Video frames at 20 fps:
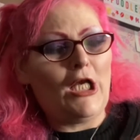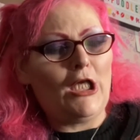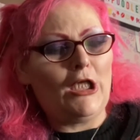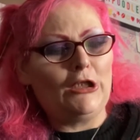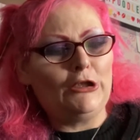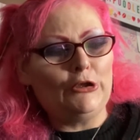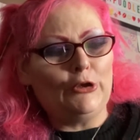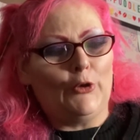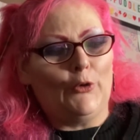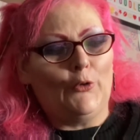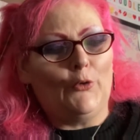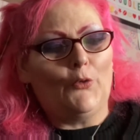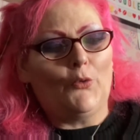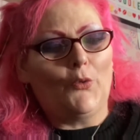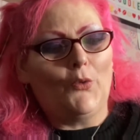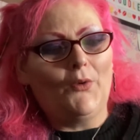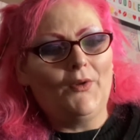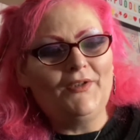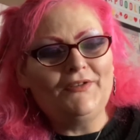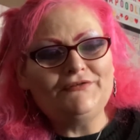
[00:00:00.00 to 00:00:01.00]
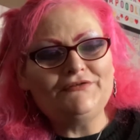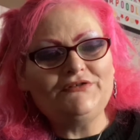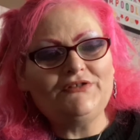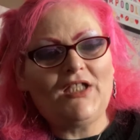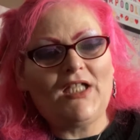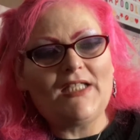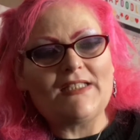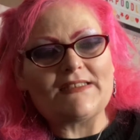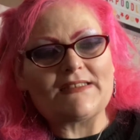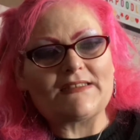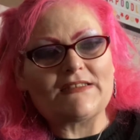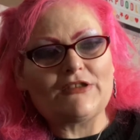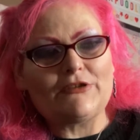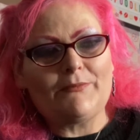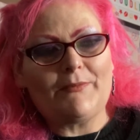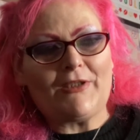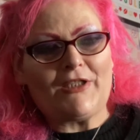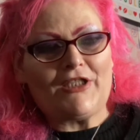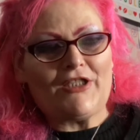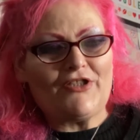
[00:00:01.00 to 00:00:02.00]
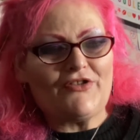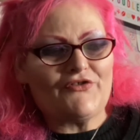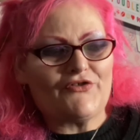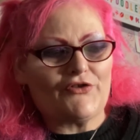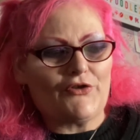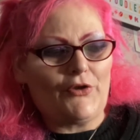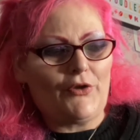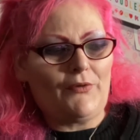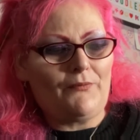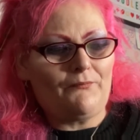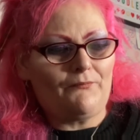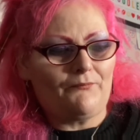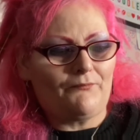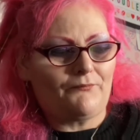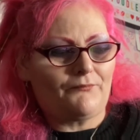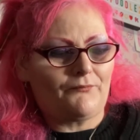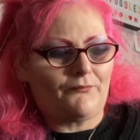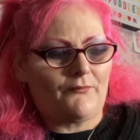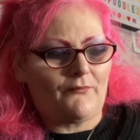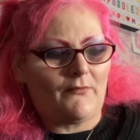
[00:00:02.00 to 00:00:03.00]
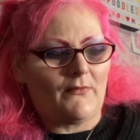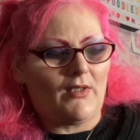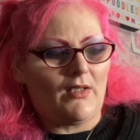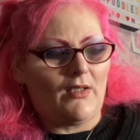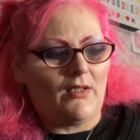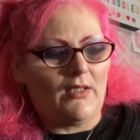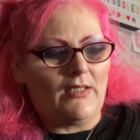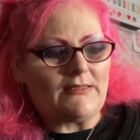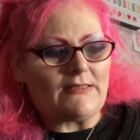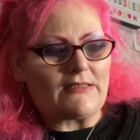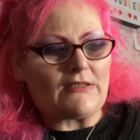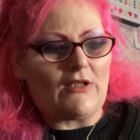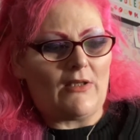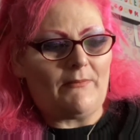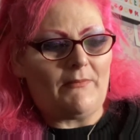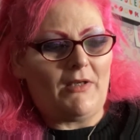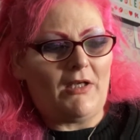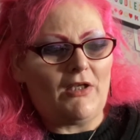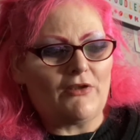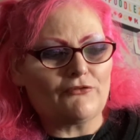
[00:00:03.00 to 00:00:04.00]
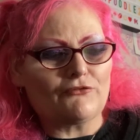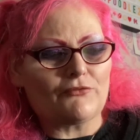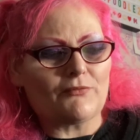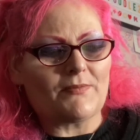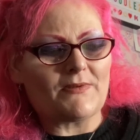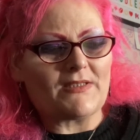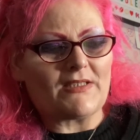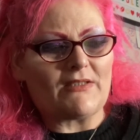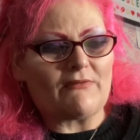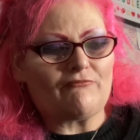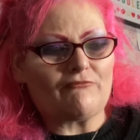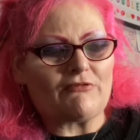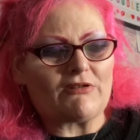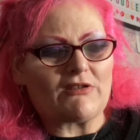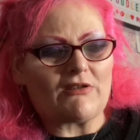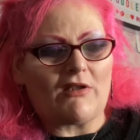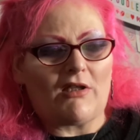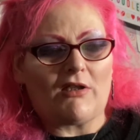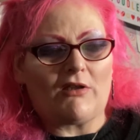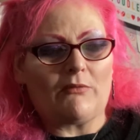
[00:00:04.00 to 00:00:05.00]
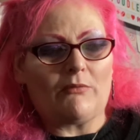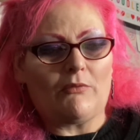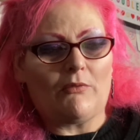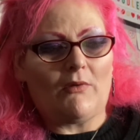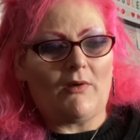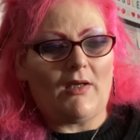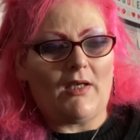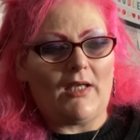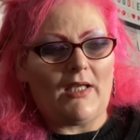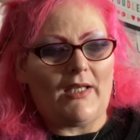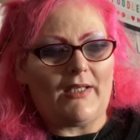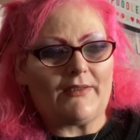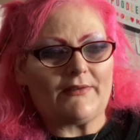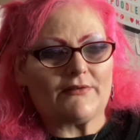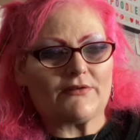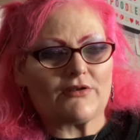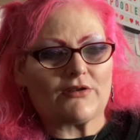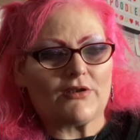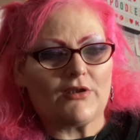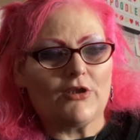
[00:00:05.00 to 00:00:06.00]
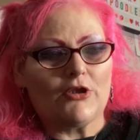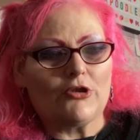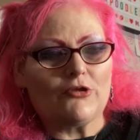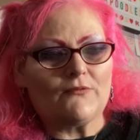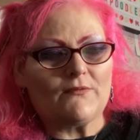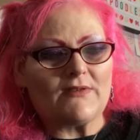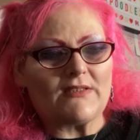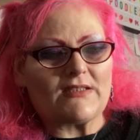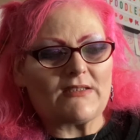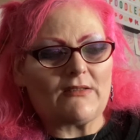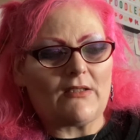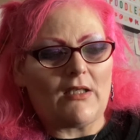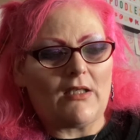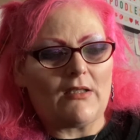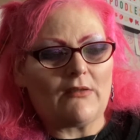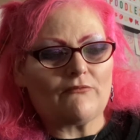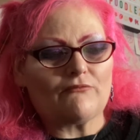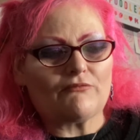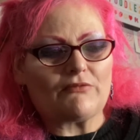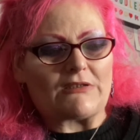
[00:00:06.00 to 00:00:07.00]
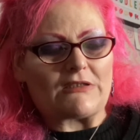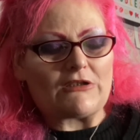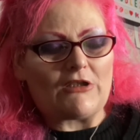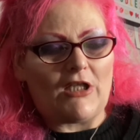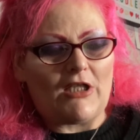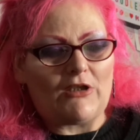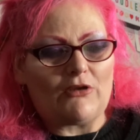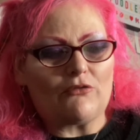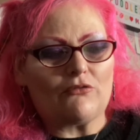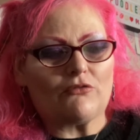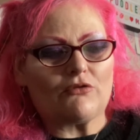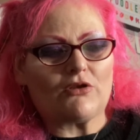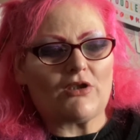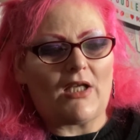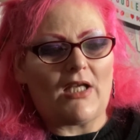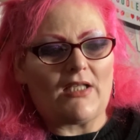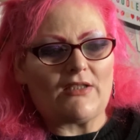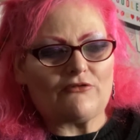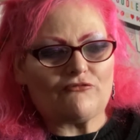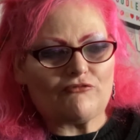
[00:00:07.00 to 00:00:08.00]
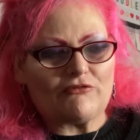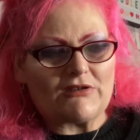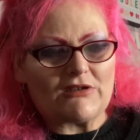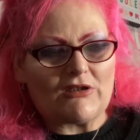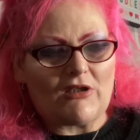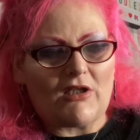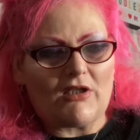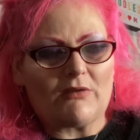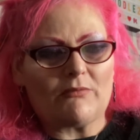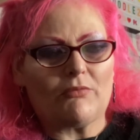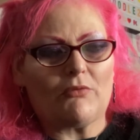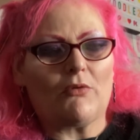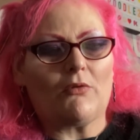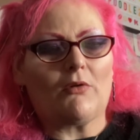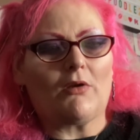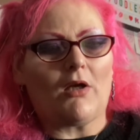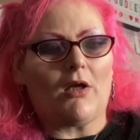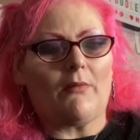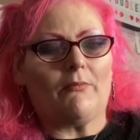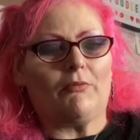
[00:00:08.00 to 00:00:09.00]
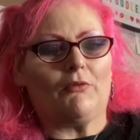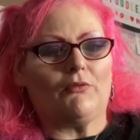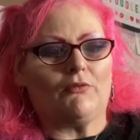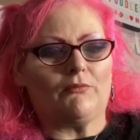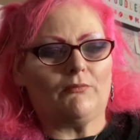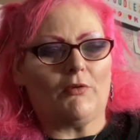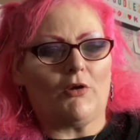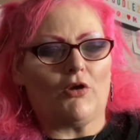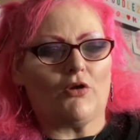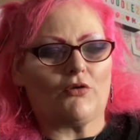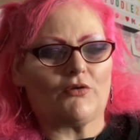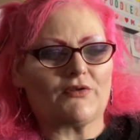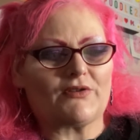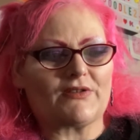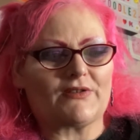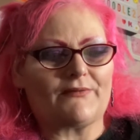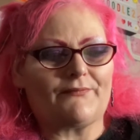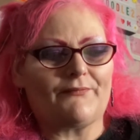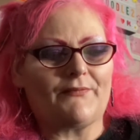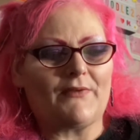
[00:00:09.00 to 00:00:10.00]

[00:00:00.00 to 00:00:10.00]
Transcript: "Hello, nice to meet you." It says, "I'm 100% recyclable and recycled and recyclable cardboard box."